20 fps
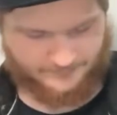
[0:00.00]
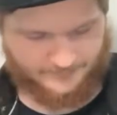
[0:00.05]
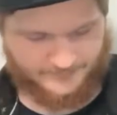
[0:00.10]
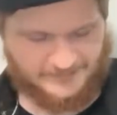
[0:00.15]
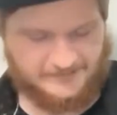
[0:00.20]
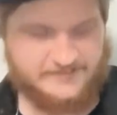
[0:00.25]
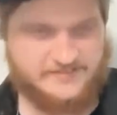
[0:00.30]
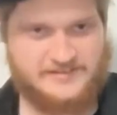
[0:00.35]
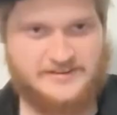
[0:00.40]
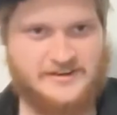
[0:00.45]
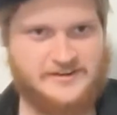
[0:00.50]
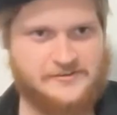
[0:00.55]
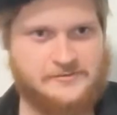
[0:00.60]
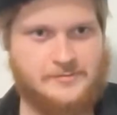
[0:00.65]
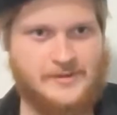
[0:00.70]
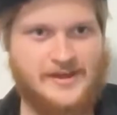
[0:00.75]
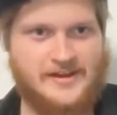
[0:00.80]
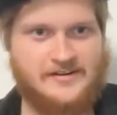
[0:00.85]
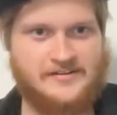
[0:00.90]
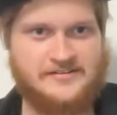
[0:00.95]
It's not as
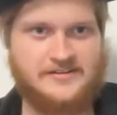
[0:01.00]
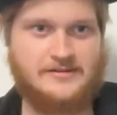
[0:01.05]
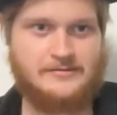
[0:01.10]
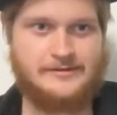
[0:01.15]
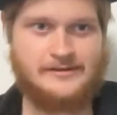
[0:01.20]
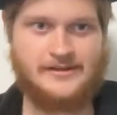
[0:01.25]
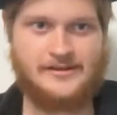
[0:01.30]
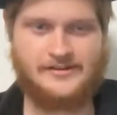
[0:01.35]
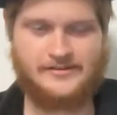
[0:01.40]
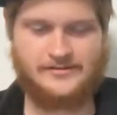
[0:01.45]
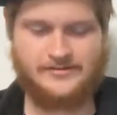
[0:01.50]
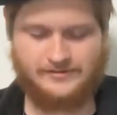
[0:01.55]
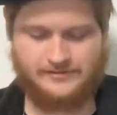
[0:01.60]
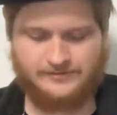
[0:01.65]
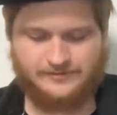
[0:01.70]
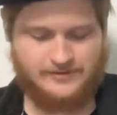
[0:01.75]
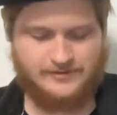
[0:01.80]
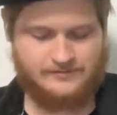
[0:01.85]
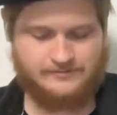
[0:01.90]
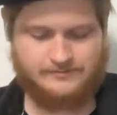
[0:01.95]
bad as ABS.
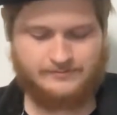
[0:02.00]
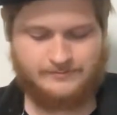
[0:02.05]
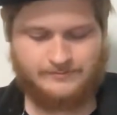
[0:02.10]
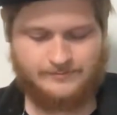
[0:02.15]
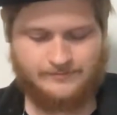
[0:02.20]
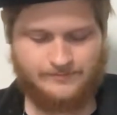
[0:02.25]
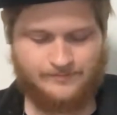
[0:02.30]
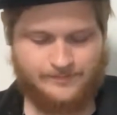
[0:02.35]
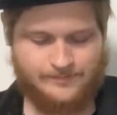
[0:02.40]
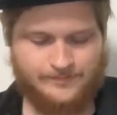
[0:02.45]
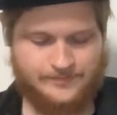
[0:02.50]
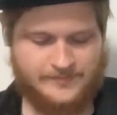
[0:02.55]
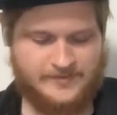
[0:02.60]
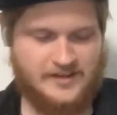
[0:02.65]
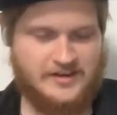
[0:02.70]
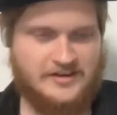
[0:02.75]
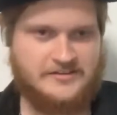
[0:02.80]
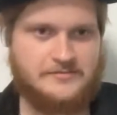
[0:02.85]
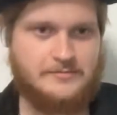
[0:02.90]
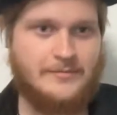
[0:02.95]

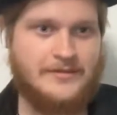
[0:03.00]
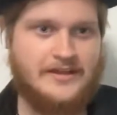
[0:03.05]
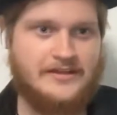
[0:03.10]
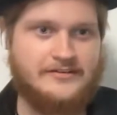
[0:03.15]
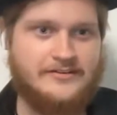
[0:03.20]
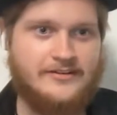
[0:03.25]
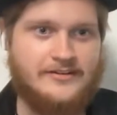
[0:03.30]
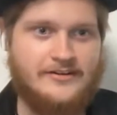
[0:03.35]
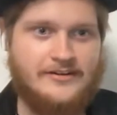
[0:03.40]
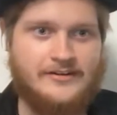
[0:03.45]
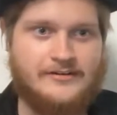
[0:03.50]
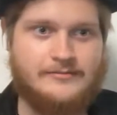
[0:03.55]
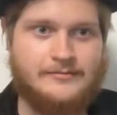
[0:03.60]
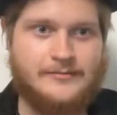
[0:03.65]
Not as mean to you.